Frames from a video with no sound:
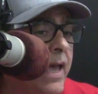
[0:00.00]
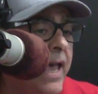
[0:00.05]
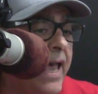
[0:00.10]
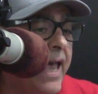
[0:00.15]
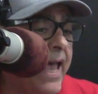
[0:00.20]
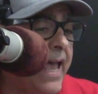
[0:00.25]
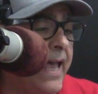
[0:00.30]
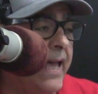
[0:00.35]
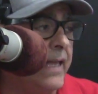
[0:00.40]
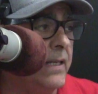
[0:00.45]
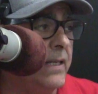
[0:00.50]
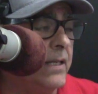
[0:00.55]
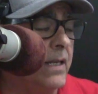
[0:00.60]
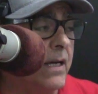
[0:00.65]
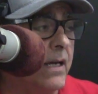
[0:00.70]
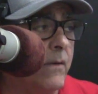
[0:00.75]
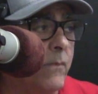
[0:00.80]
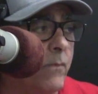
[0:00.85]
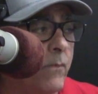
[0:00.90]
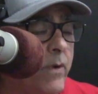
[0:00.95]
and
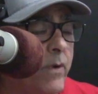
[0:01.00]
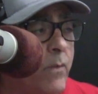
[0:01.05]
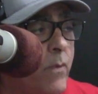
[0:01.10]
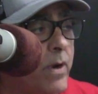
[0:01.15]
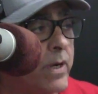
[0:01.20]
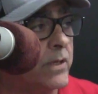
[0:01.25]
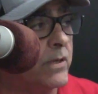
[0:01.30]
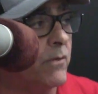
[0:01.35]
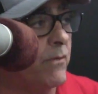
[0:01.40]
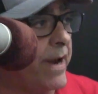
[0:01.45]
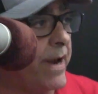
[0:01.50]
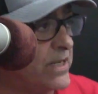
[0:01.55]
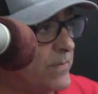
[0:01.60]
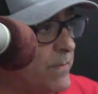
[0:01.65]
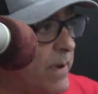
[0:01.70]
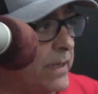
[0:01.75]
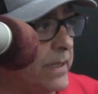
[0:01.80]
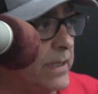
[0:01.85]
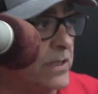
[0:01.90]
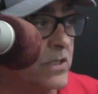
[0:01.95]
we wanted to raise
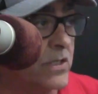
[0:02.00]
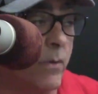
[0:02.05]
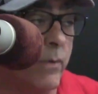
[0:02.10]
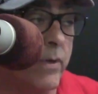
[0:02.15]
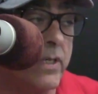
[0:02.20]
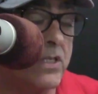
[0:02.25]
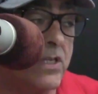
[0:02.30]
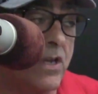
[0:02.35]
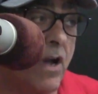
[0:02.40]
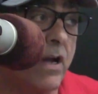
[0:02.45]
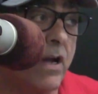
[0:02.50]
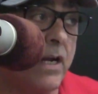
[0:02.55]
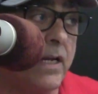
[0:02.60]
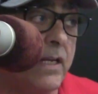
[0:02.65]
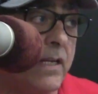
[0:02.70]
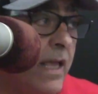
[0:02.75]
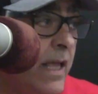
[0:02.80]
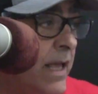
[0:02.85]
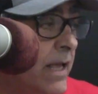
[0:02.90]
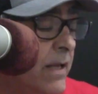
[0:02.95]
money. So we
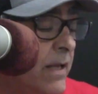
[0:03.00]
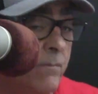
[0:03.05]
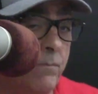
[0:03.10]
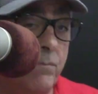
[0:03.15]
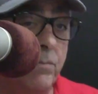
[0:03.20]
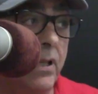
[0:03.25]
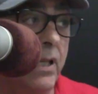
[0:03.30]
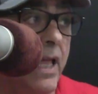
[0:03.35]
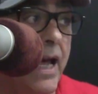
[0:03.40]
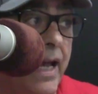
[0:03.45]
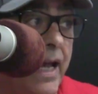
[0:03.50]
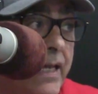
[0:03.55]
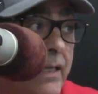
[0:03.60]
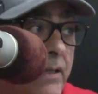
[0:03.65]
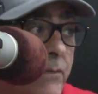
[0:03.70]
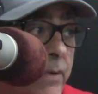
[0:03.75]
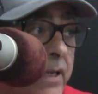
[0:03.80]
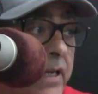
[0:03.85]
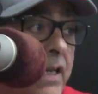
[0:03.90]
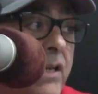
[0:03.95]
started
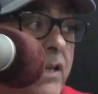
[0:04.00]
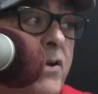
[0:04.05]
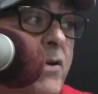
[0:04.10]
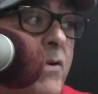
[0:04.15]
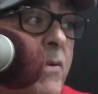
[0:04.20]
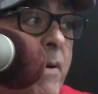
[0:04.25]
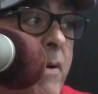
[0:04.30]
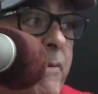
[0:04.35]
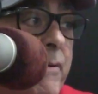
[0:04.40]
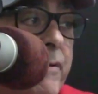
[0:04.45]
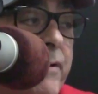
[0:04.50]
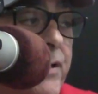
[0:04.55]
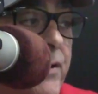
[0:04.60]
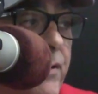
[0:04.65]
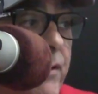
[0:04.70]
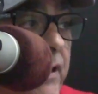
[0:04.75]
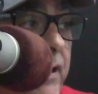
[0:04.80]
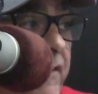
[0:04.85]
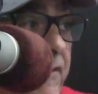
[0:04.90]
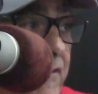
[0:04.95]
blind. We didn't know what we were
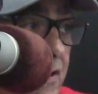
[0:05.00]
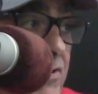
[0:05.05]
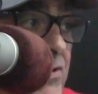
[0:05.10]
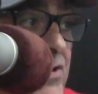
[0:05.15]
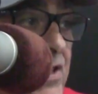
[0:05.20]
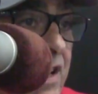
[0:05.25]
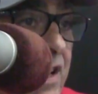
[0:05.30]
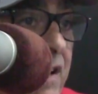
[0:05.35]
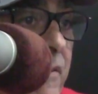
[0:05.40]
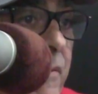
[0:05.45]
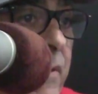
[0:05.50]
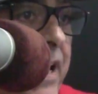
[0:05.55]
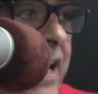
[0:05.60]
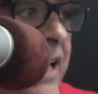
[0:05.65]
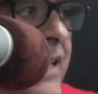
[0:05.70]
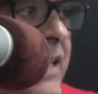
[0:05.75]
doing the first year, and we ended